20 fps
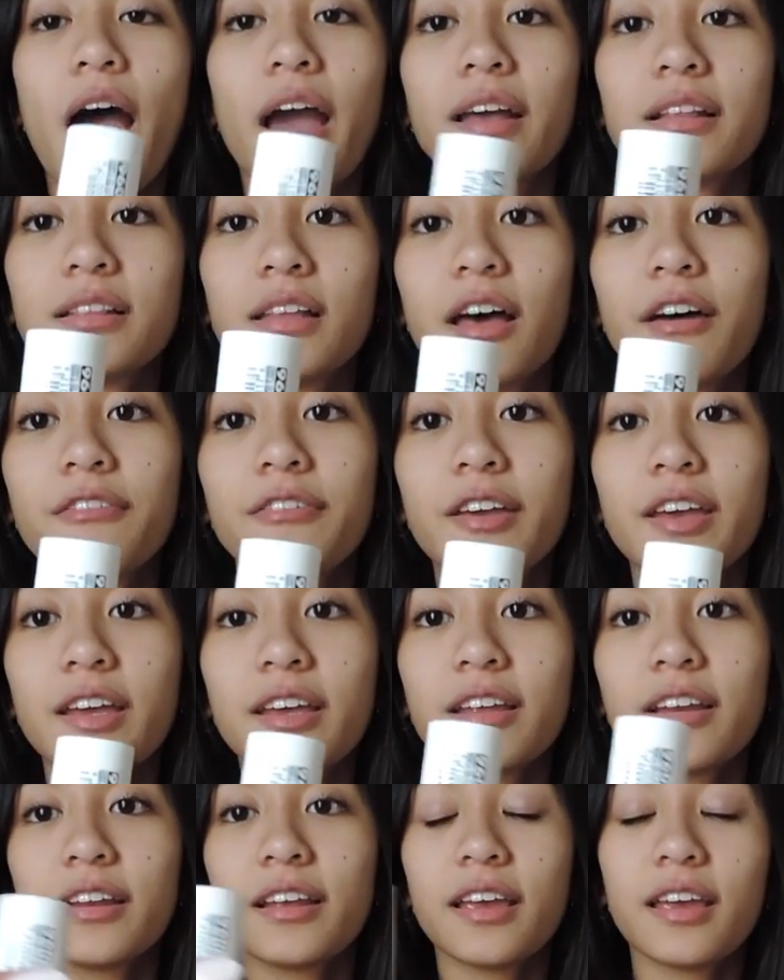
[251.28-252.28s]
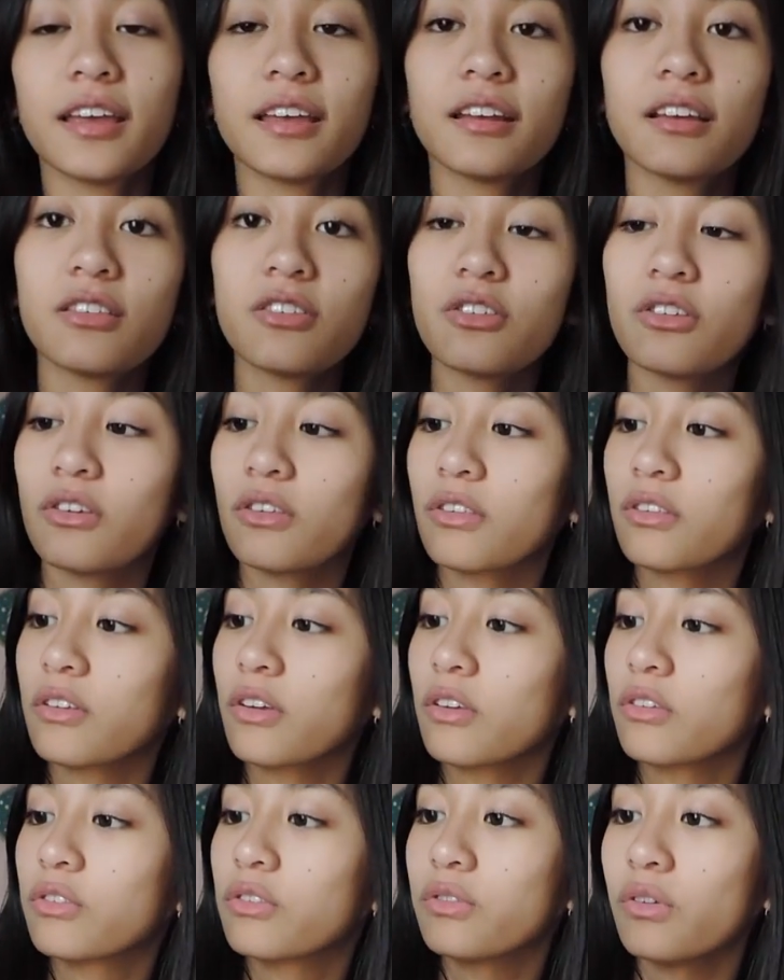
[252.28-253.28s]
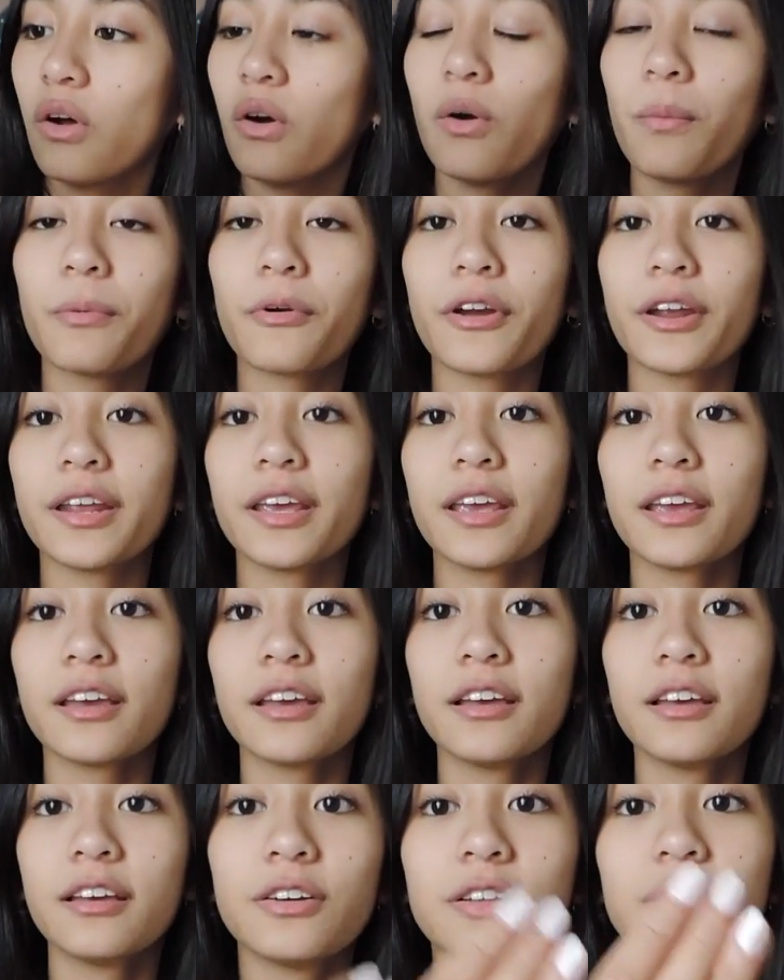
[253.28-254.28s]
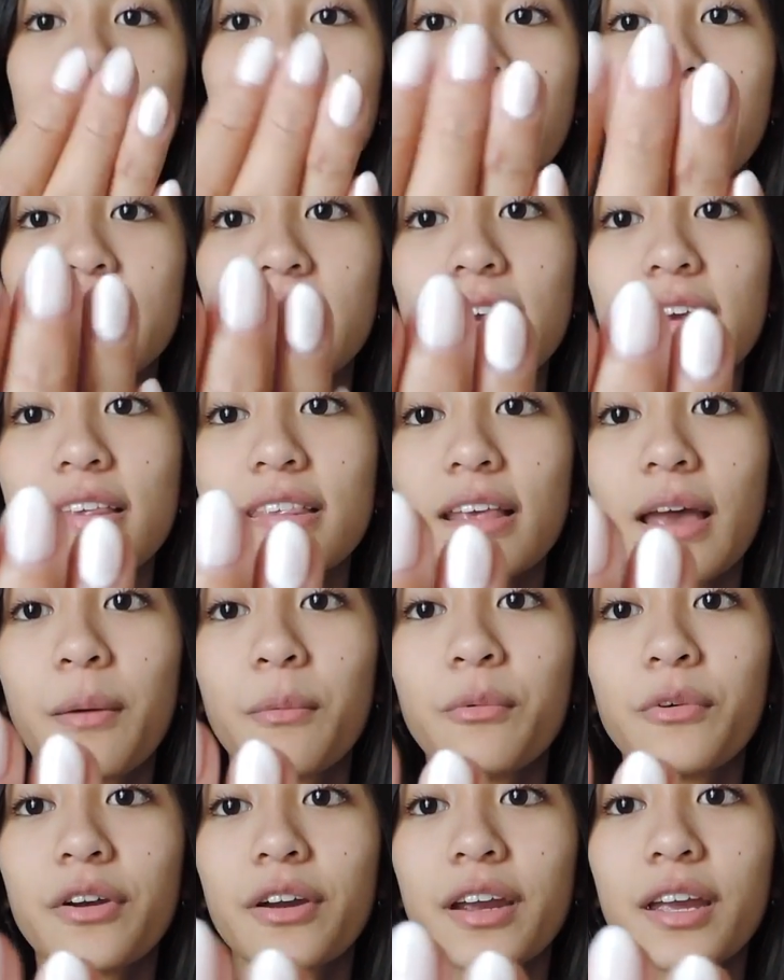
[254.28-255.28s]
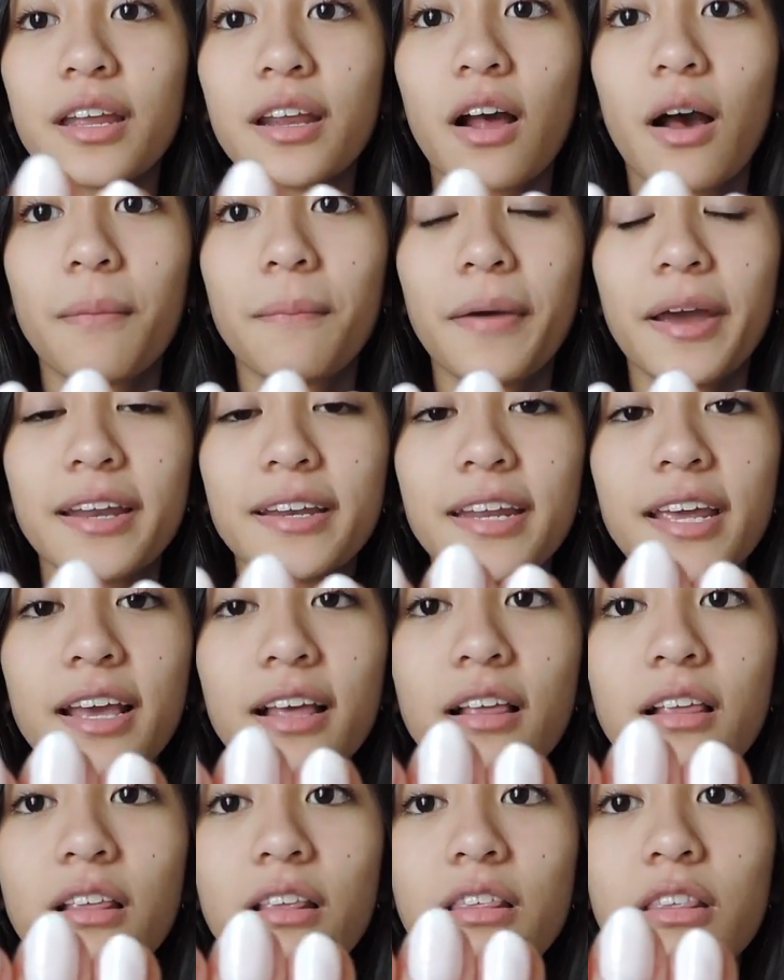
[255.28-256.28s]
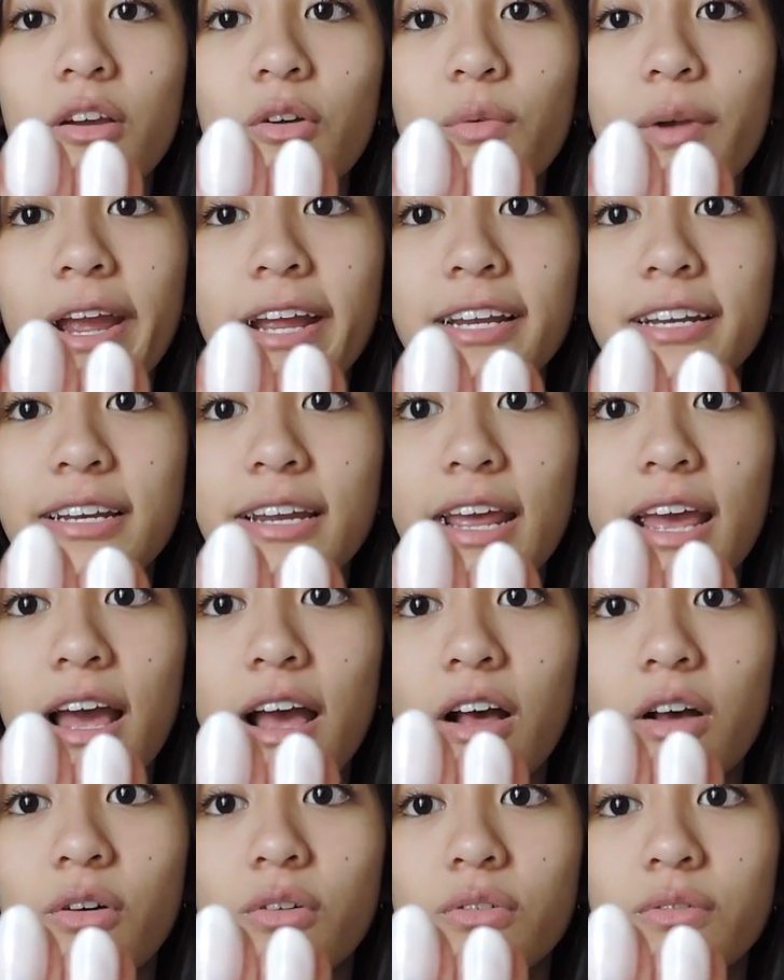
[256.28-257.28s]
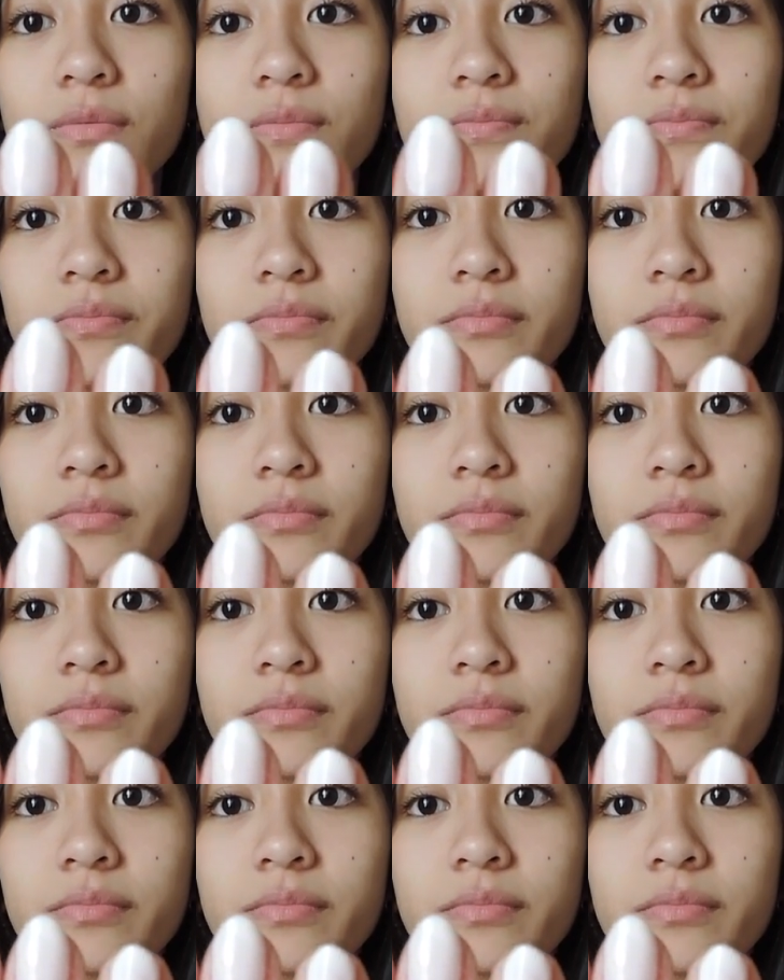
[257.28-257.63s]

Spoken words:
I love it. It is just so pretty. So it looks like this. I'm wearing it on my nails right now.